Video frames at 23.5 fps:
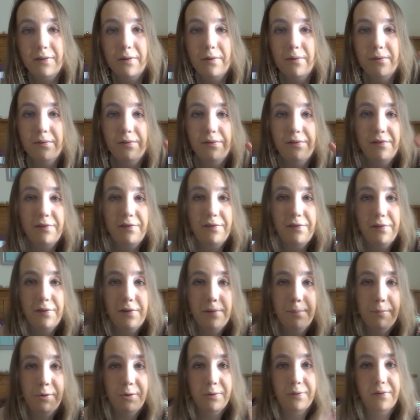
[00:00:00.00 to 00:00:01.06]
got
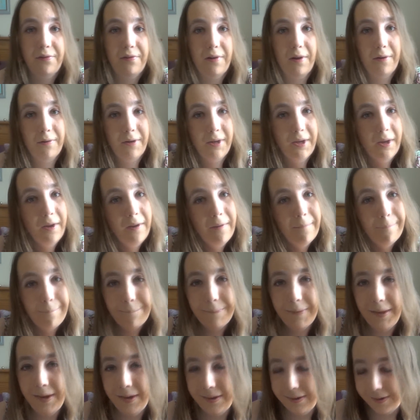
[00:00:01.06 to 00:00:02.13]
two more to show you.
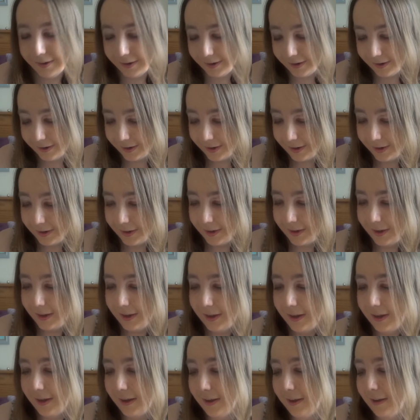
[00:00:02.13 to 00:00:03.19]

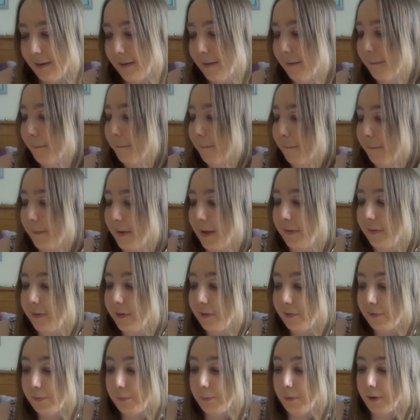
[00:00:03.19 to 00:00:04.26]
And
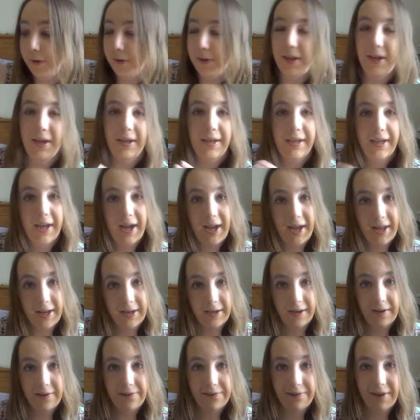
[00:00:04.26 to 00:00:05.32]
this one, again,
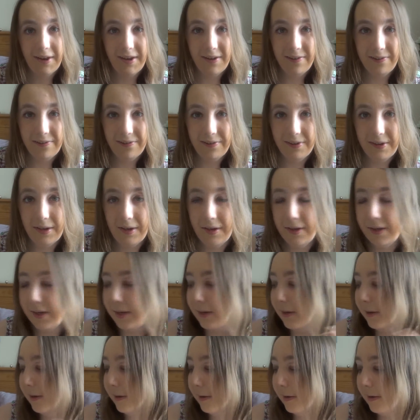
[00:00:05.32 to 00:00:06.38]
I tend to
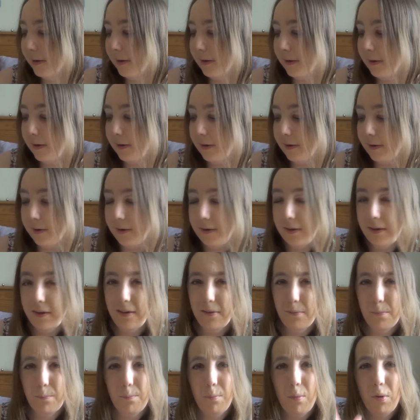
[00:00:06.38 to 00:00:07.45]
light
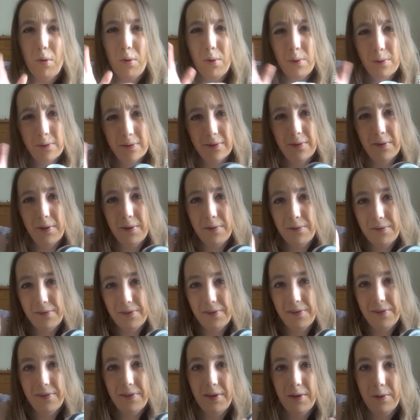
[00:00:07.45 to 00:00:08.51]
more
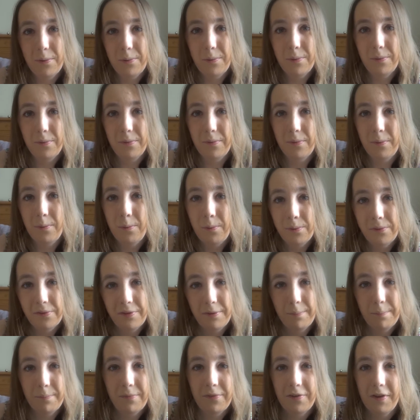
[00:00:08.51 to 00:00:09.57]
closer to the
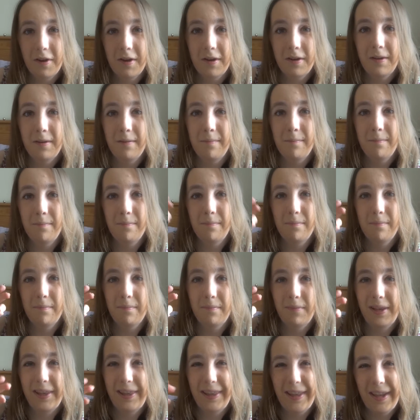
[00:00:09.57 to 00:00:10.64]
autumn time,
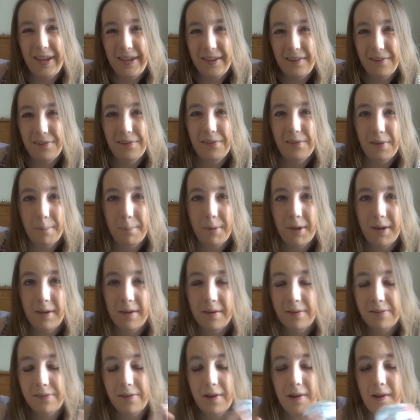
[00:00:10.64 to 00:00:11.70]
late
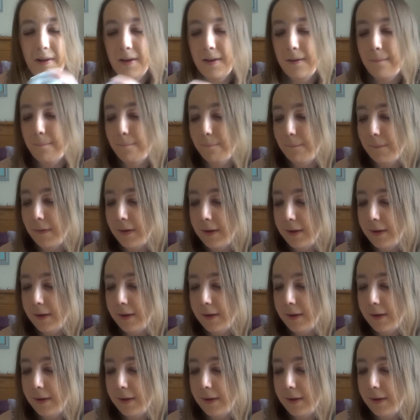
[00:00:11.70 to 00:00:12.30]
summer time,